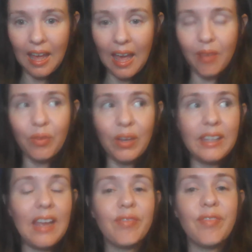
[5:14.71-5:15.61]
and what
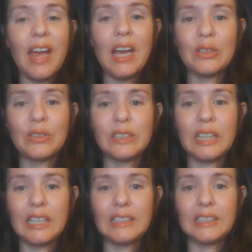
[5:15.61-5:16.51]
they found
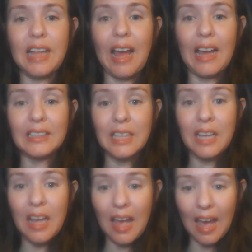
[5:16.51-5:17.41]
is that
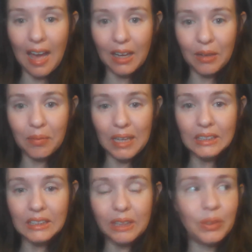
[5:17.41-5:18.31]

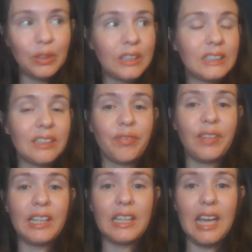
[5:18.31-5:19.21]
Akkermansia
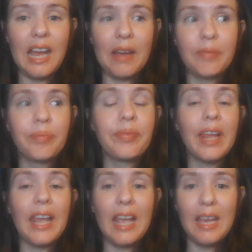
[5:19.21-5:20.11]
muciniphila,
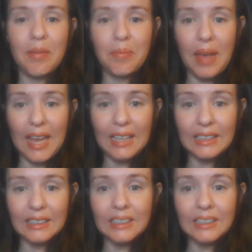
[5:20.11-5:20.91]
it makes